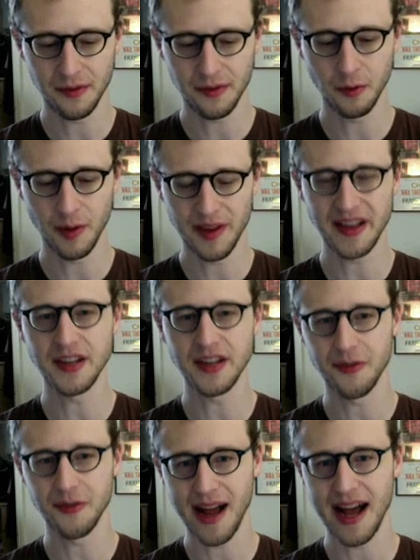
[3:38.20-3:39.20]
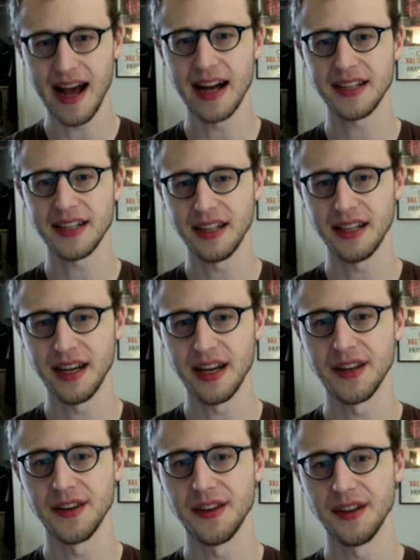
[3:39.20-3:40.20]
the way they interact
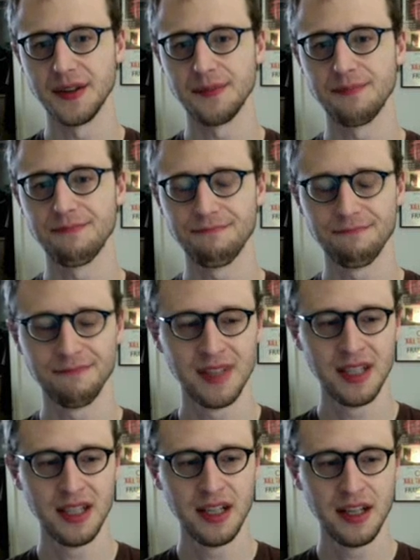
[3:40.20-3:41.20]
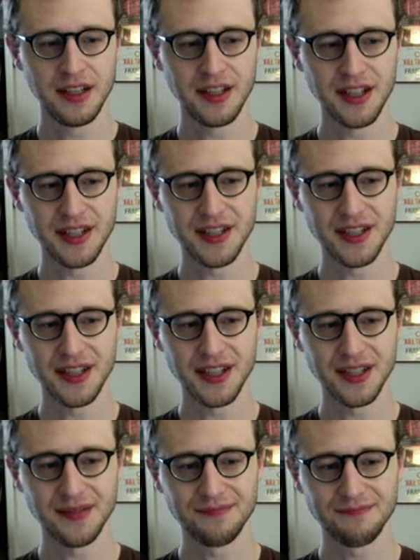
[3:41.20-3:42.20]
and the just
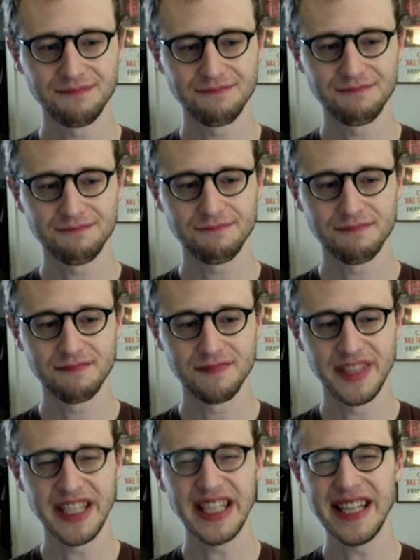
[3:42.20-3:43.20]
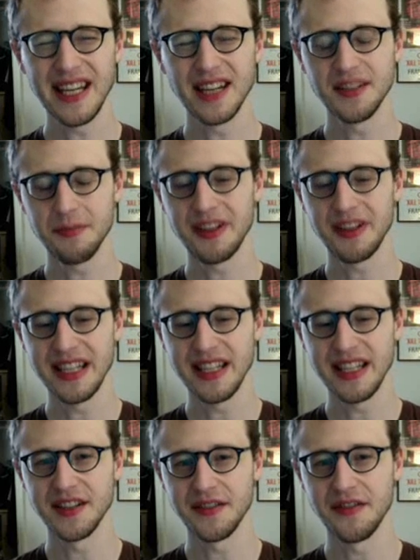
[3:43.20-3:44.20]
uh, details, some of the
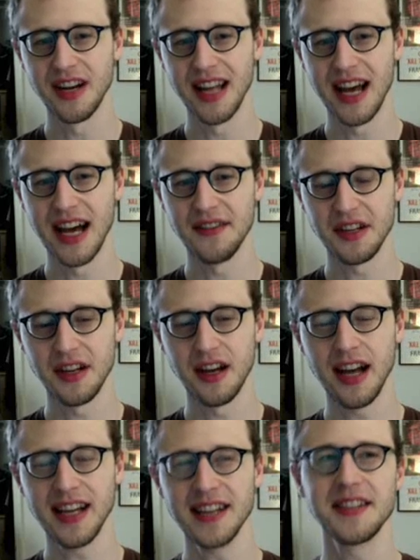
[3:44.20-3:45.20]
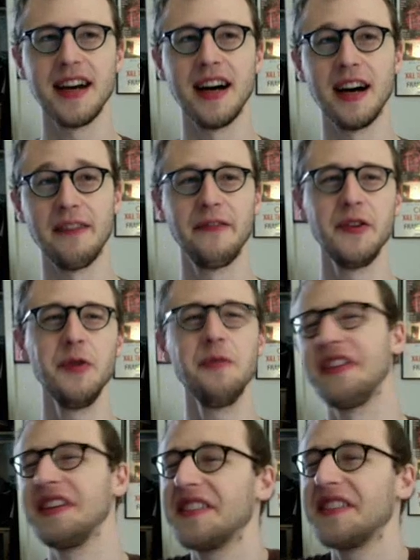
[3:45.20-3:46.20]
details of their lives, and I guess yeah, a few of
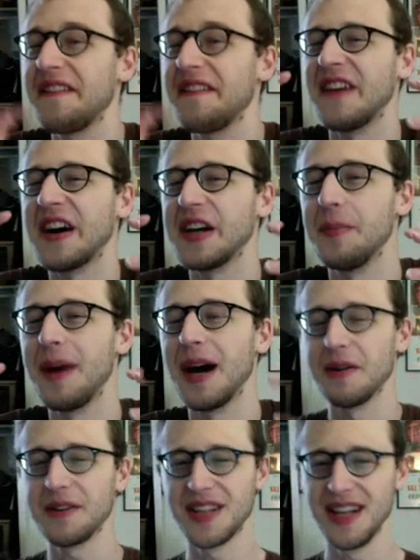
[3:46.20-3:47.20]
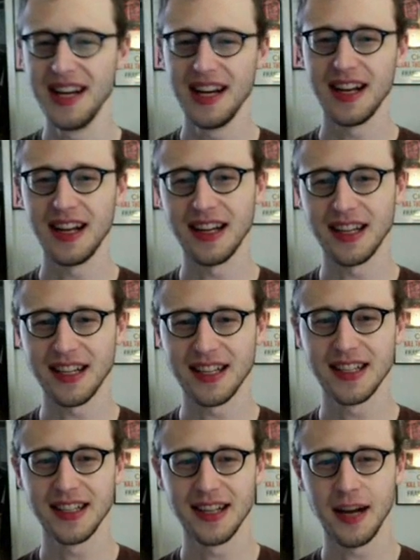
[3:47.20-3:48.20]
the things they fight about. Like
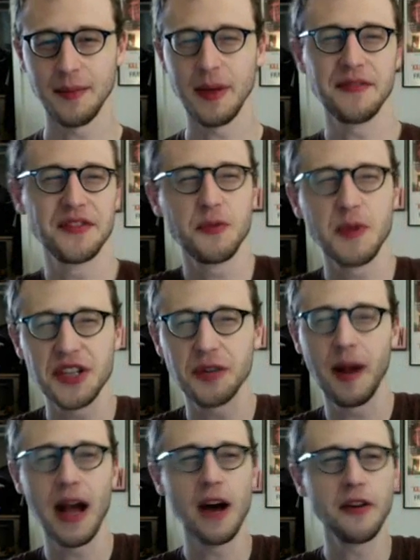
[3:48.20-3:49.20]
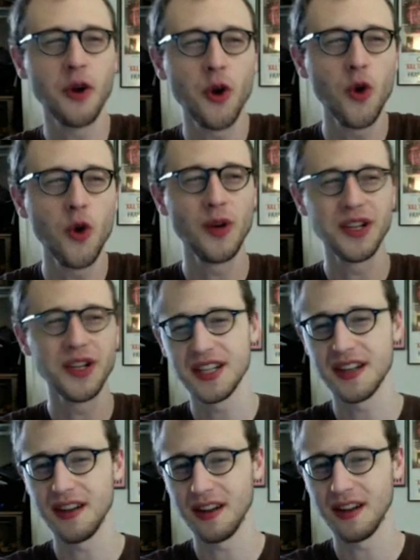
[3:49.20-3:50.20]
I may have switched around who
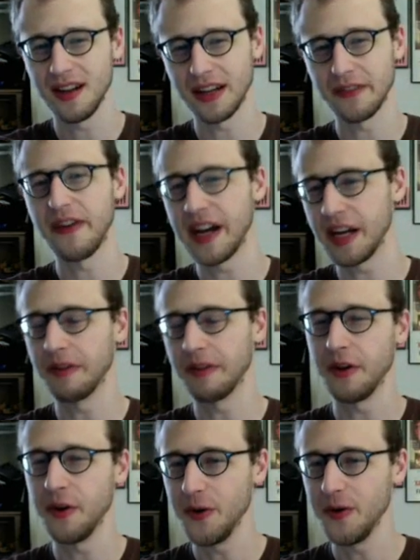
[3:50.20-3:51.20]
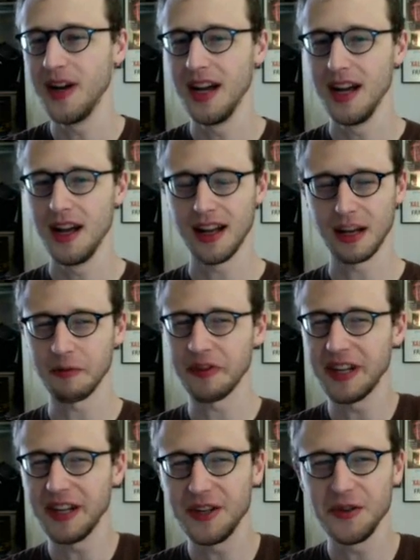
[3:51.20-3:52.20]
was like fighting with who, like what
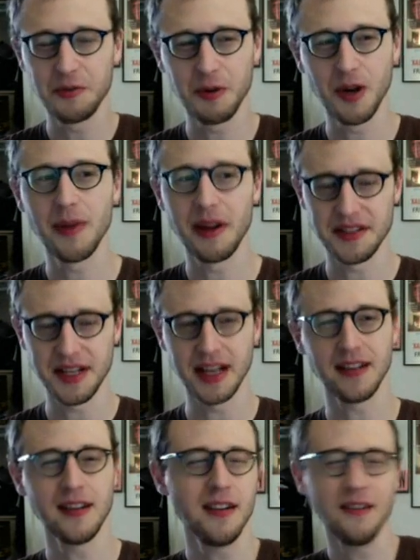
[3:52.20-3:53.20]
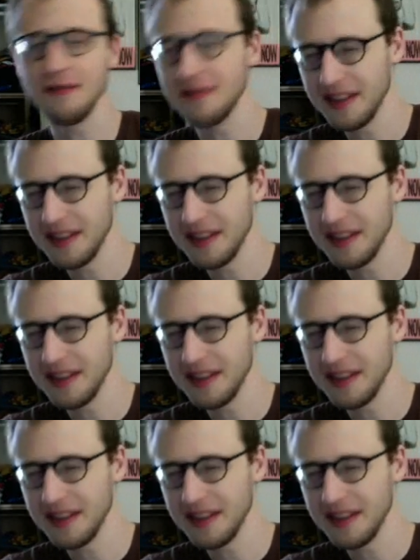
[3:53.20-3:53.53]
the issues were, but I was like, oh,